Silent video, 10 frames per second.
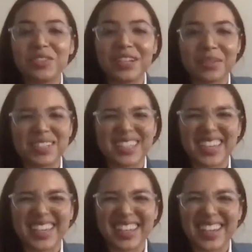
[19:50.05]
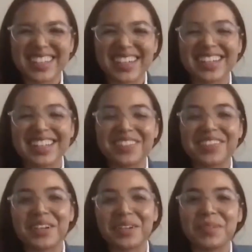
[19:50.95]
And I'm just like, you guys are a little
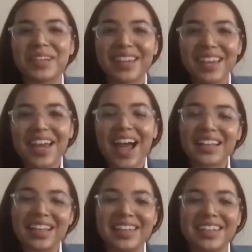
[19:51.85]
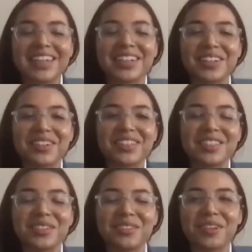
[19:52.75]
weird, but I like it. It's
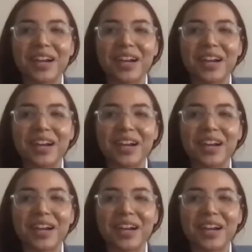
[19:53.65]
new.